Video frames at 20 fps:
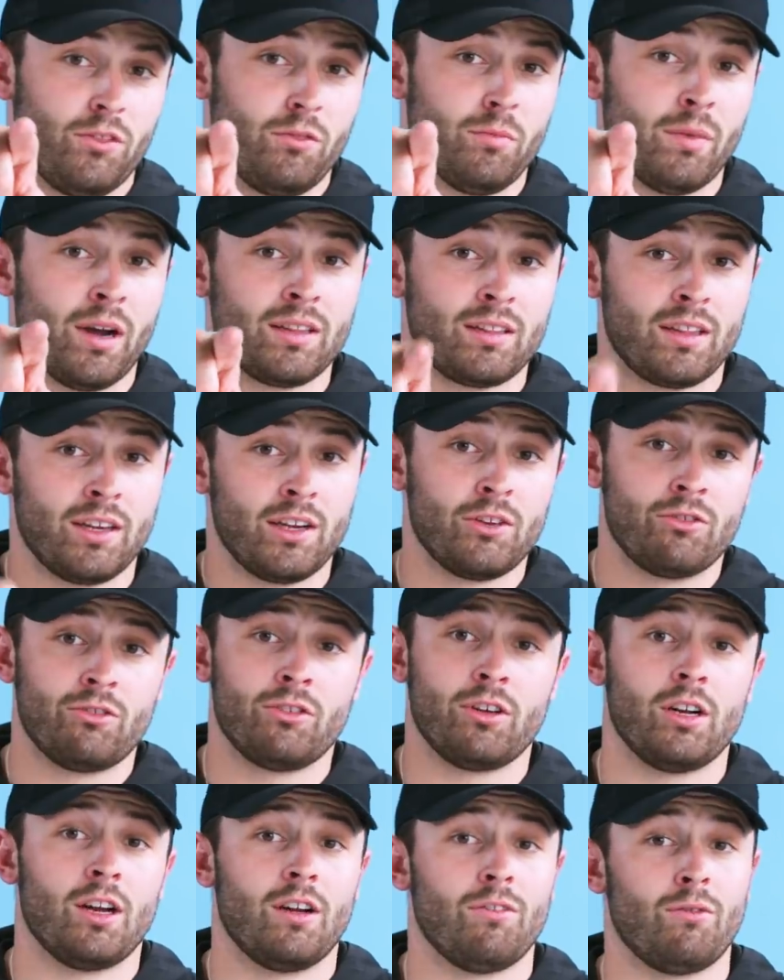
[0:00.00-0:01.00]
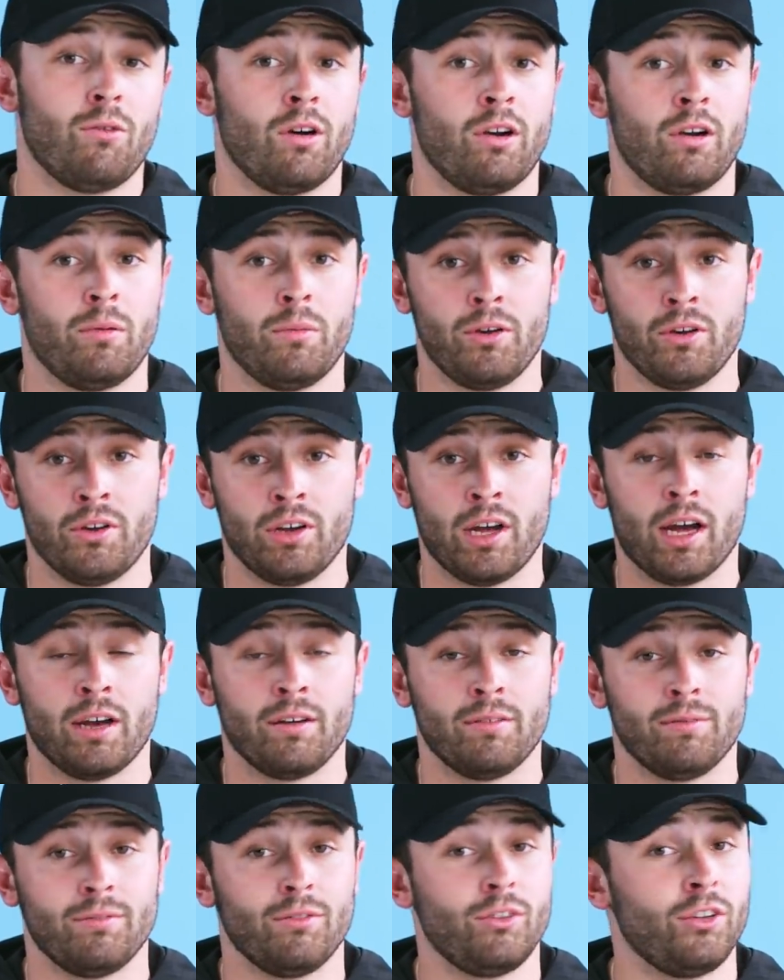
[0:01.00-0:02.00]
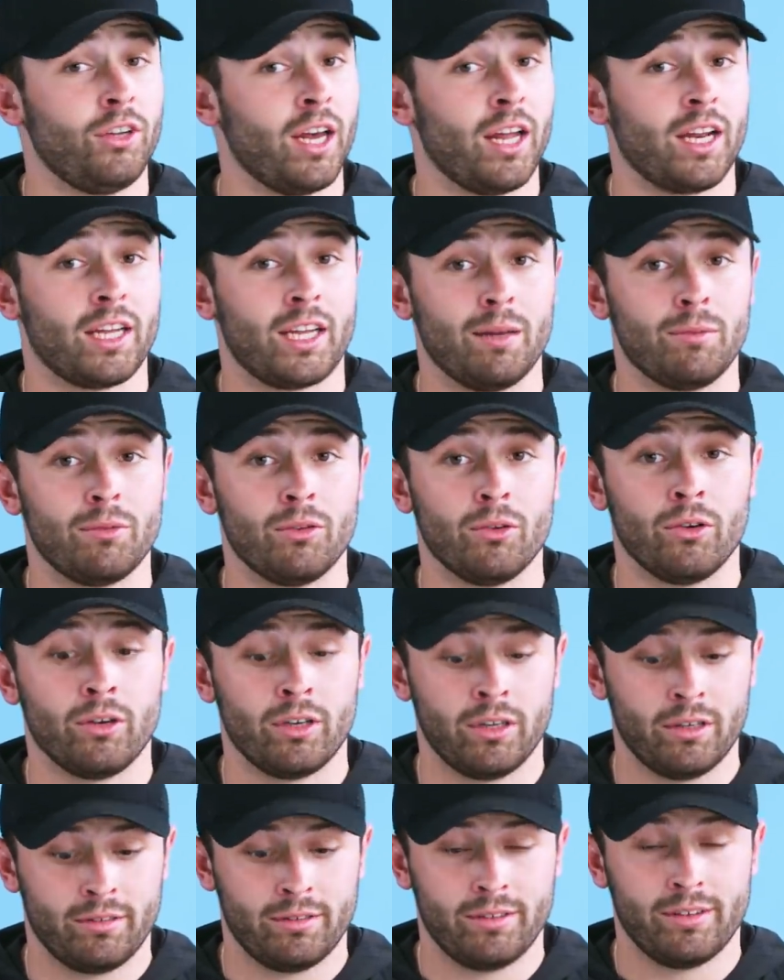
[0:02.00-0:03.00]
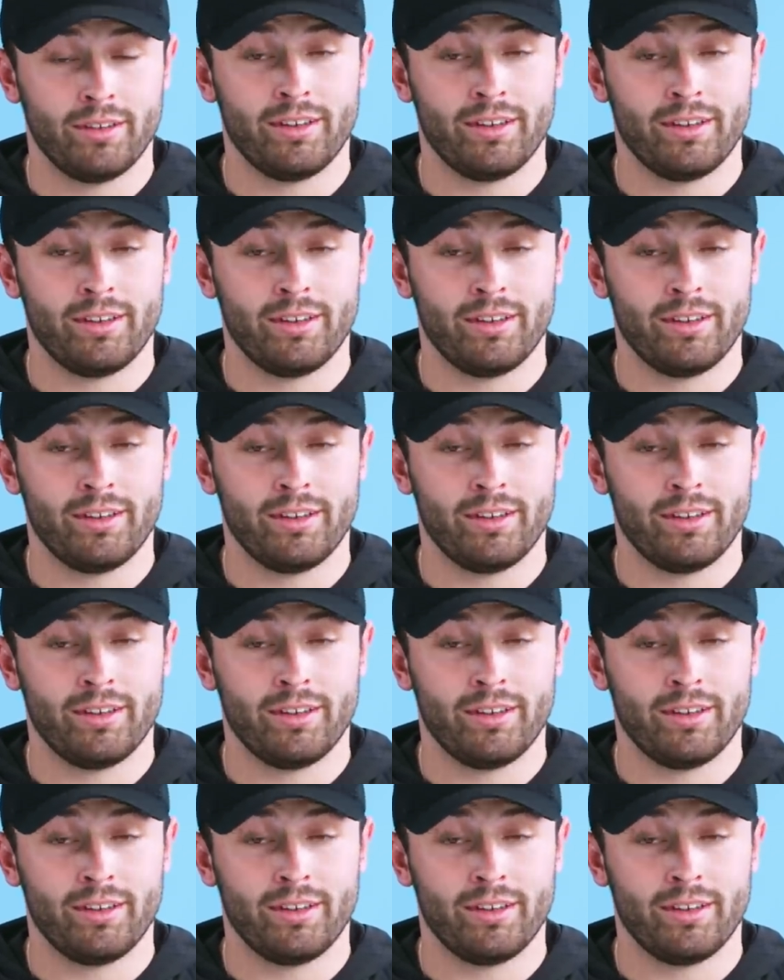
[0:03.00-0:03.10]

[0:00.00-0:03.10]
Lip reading: You might think you're drinking enough water, but you're not. You gotta keep doing it.